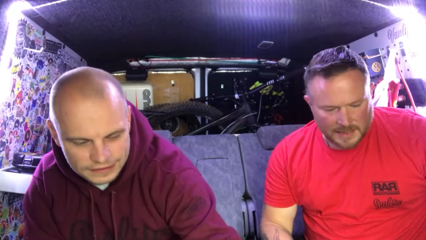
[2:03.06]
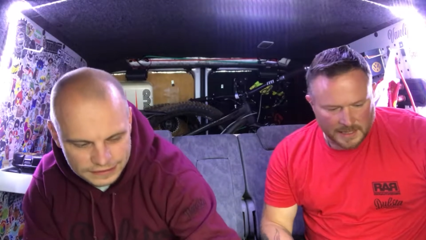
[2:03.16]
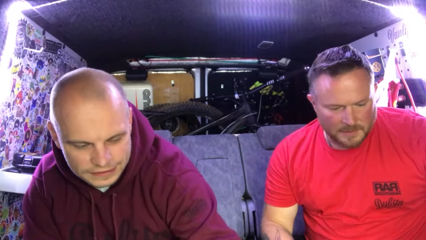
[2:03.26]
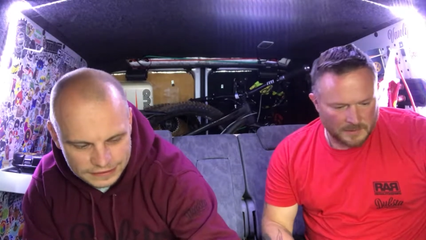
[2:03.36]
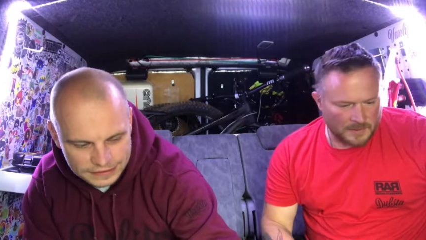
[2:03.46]
Speaker 1: to
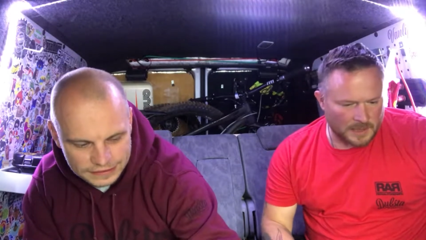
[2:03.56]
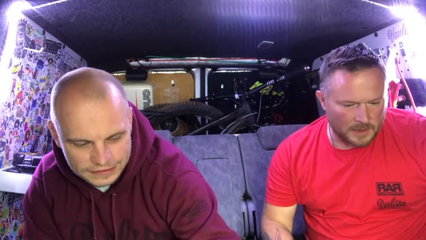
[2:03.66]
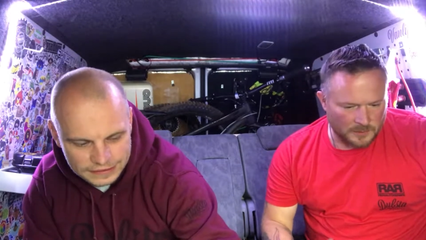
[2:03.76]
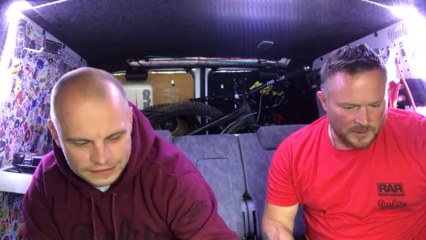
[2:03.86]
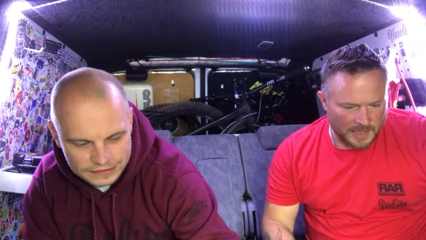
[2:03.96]
keep
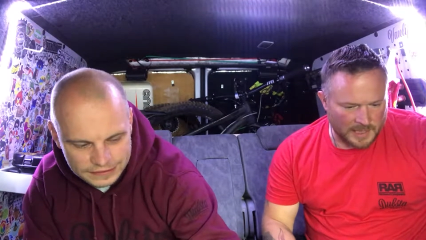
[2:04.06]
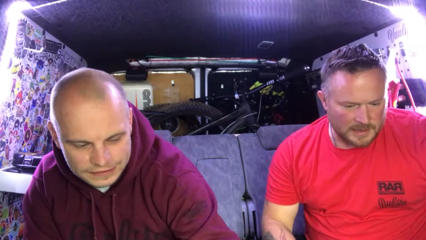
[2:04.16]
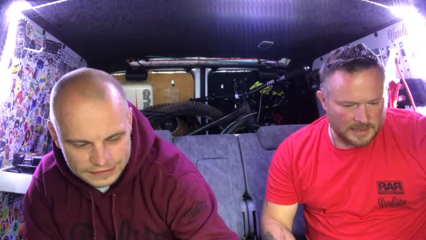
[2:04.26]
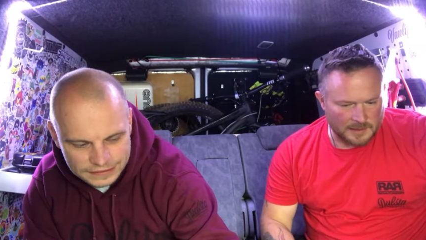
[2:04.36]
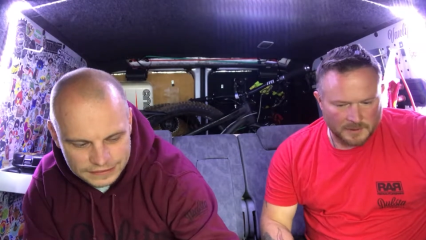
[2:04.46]
everything
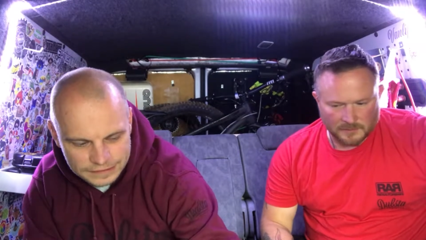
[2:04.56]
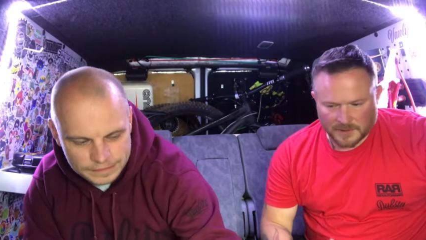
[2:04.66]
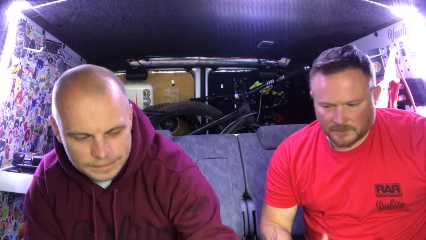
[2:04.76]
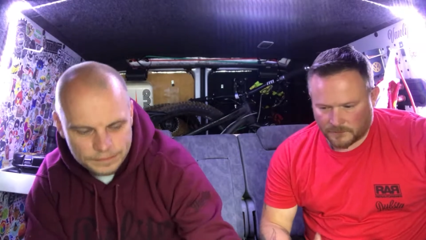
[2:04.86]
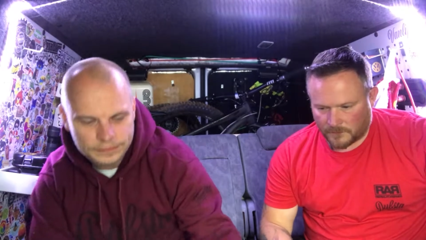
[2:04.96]
lubricated, to keep
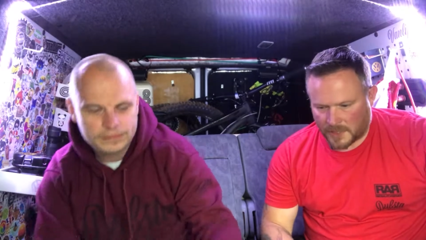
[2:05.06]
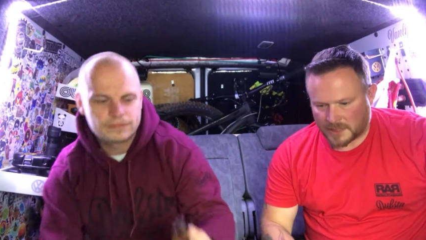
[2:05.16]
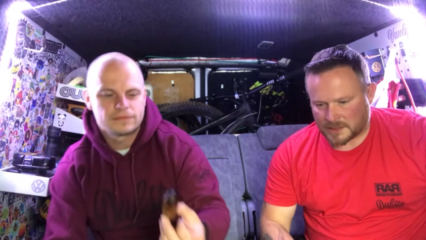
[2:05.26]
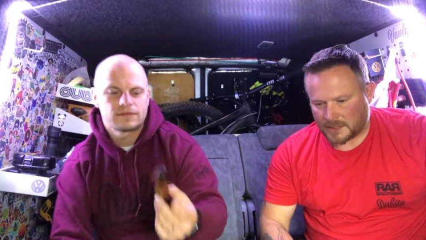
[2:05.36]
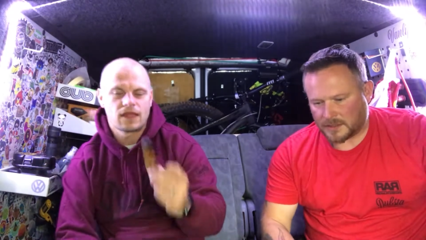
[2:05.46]
everything
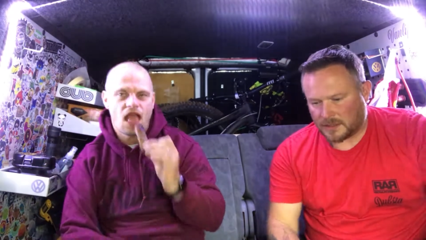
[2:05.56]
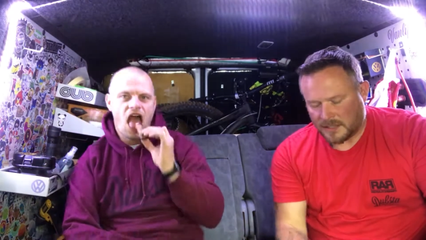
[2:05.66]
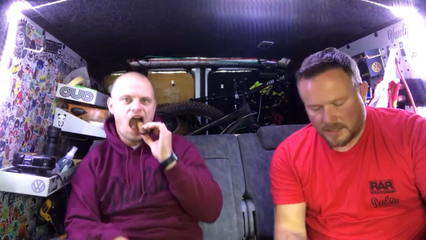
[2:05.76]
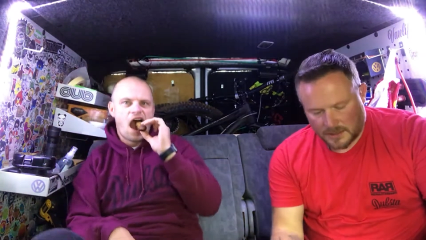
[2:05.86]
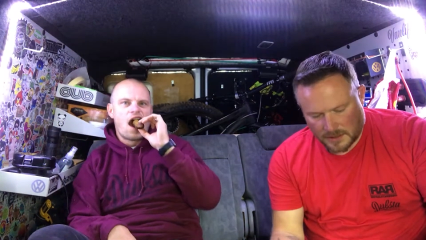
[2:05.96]
fresh. Now,
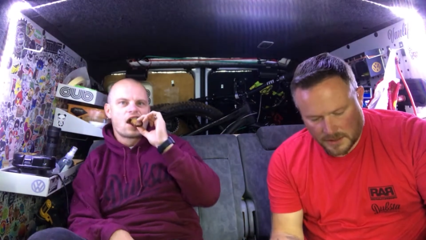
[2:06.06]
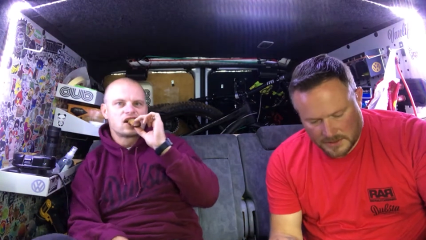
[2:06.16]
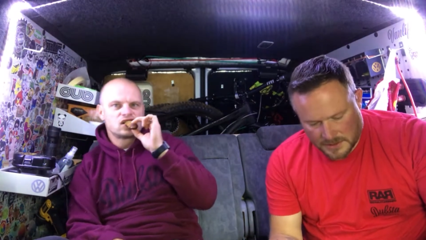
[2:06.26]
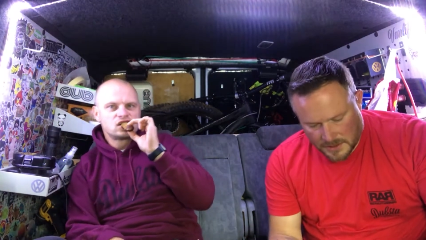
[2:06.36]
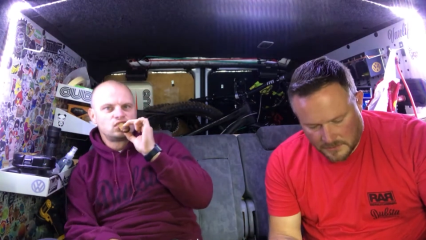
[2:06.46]
the
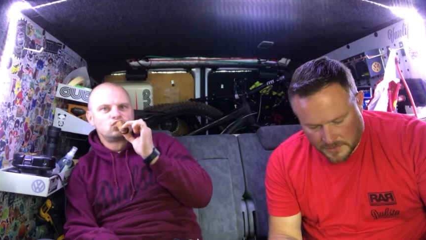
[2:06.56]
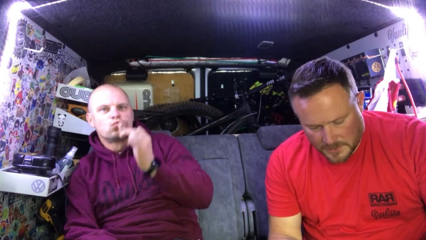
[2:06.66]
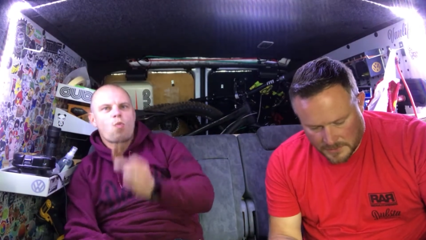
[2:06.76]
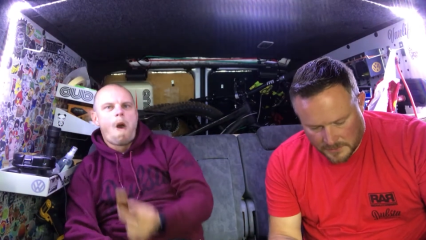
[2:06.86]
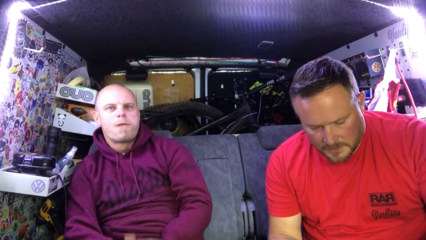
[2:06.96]
last thing you
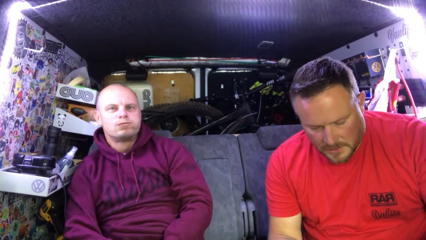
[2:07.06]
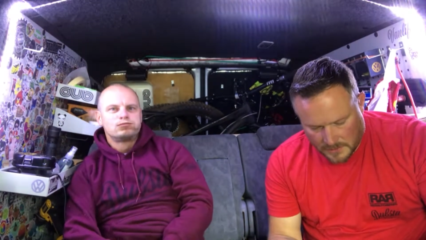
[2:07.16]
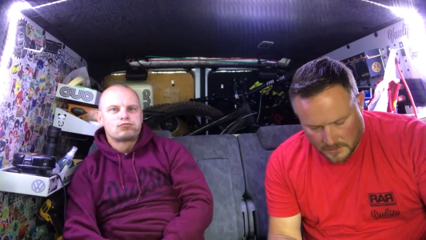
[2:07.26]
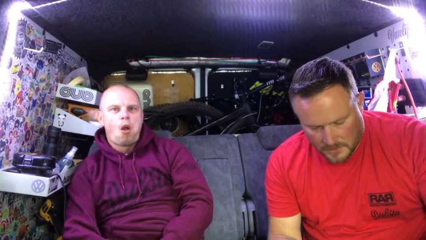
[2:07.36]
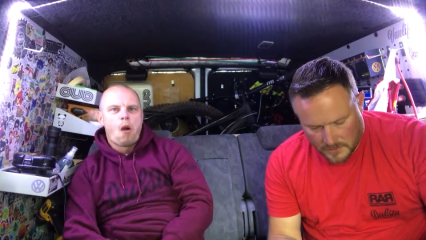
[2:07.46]
want to do with
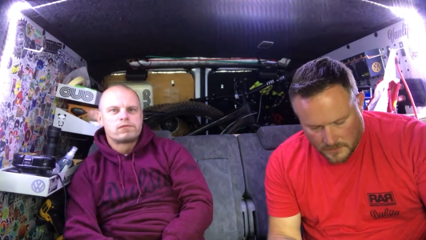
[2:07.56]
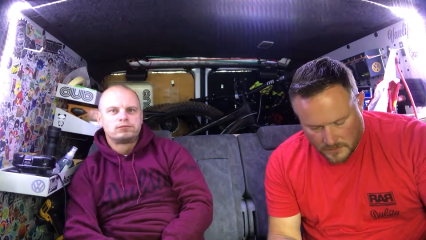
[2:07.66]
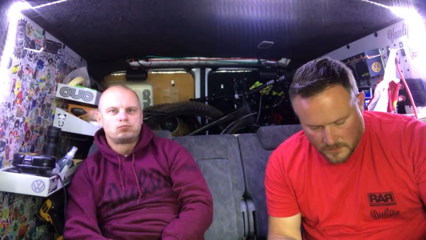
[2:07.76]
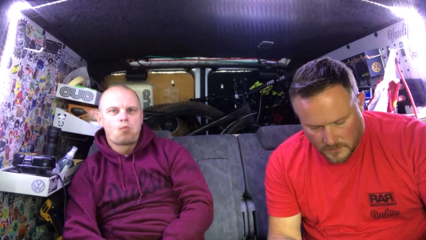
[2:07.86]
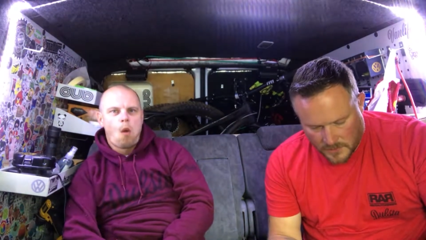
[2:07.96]

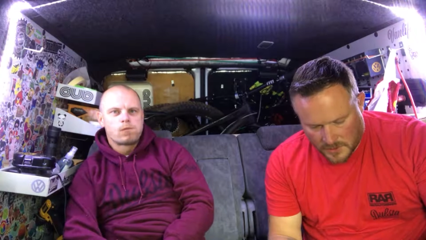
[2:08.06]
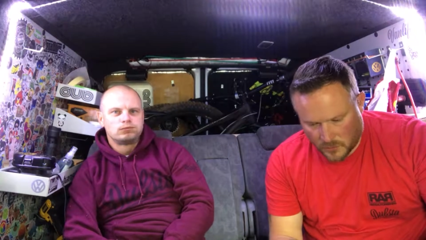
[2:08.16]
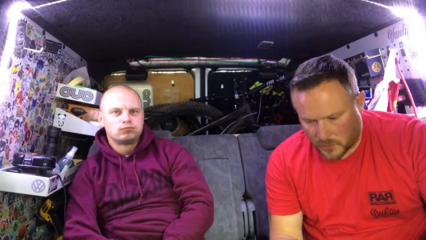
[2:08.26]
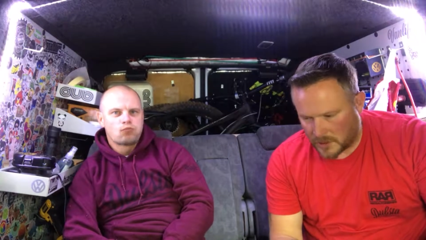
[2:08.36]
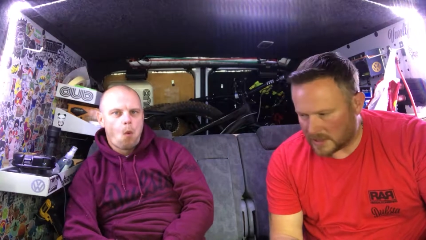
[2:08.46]
with
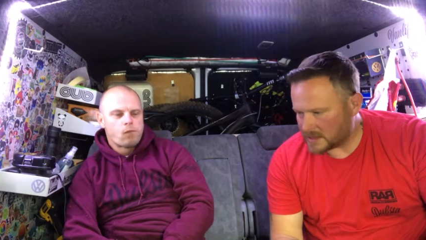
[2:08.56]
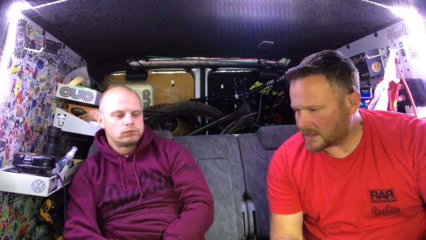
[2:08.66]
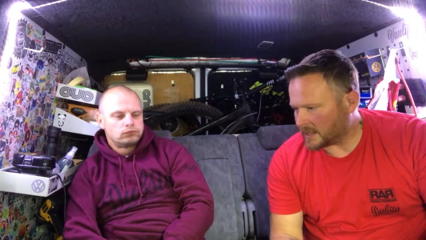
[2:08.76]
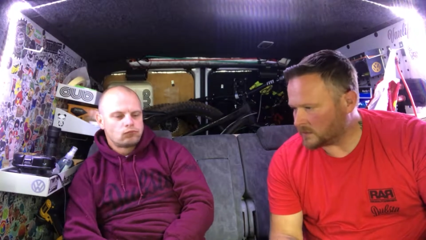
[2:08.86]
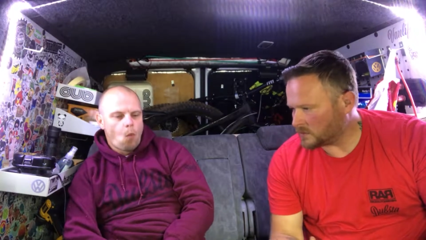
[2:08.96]
your oil is
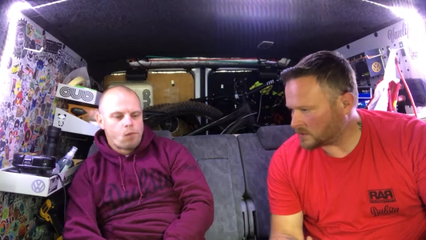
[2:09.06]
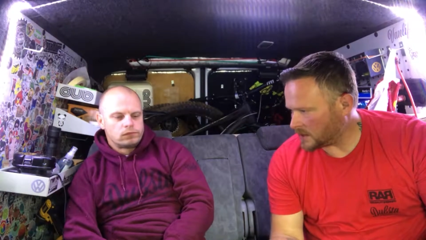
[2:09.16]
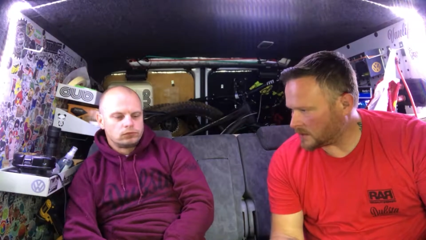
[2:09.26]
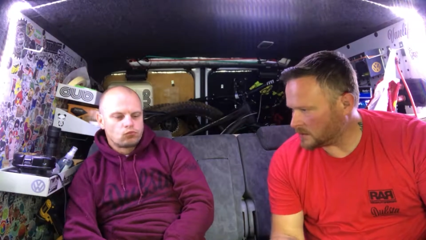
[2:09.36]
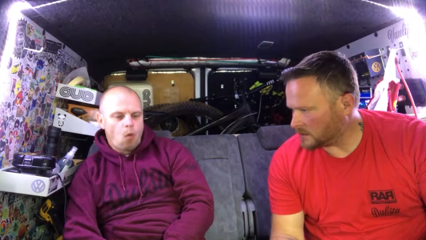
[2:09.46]
get it all
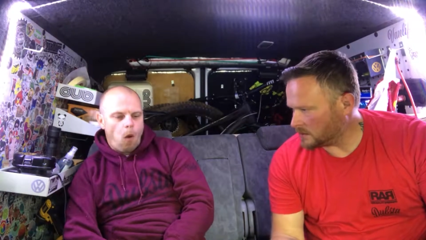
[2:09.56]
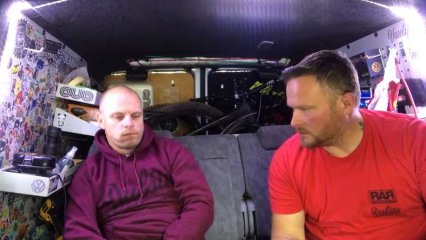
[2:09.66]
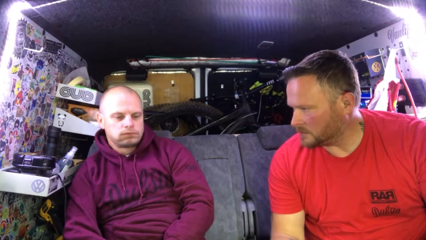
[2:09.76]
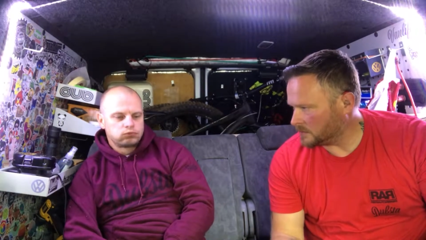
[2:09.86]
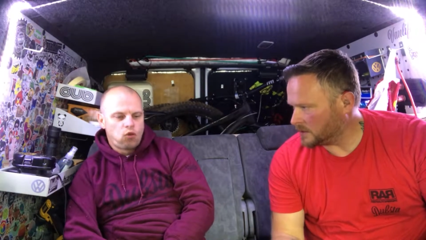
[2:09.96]
thick and
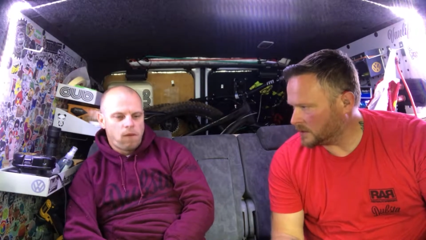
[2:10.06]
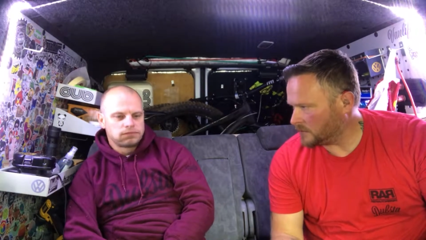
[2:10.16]
horrible.